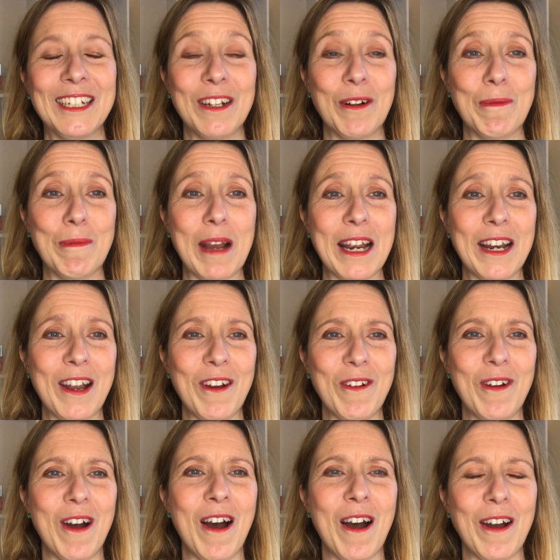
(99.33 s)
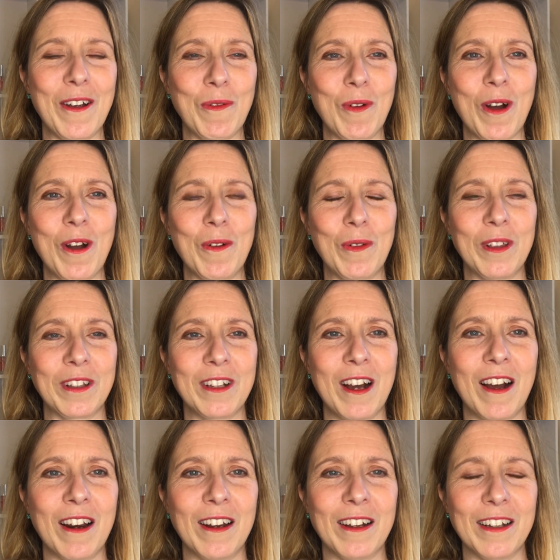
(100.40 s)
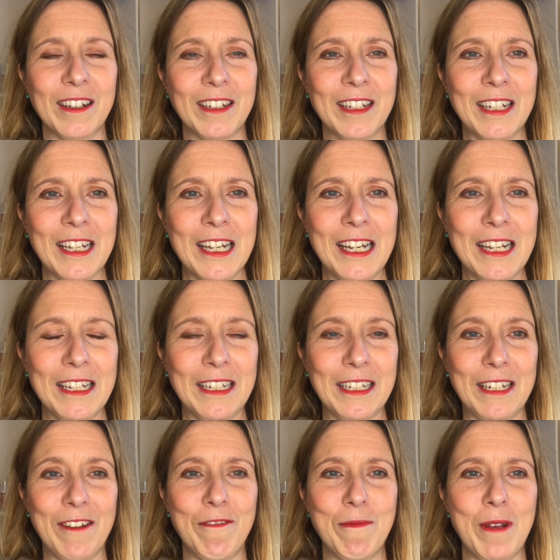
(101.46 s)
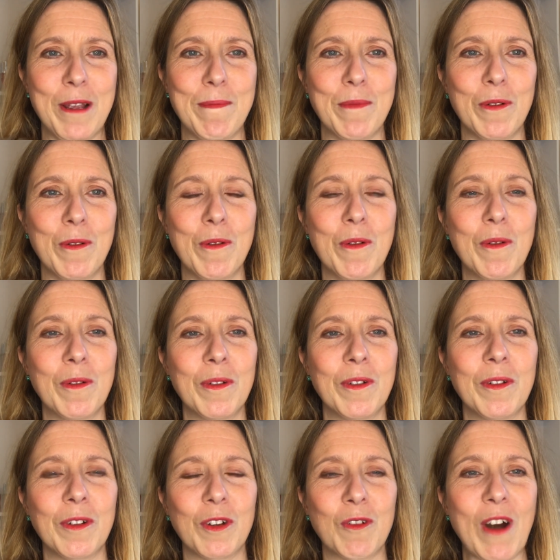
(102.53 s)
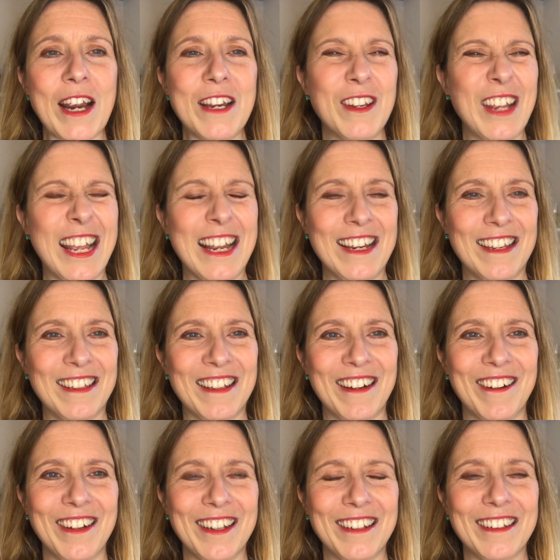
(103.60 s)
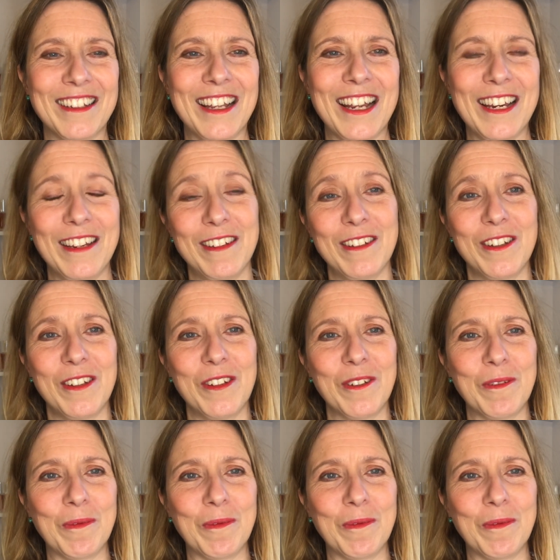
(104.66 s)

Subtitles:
may know, I work with colour to give people greater insights into,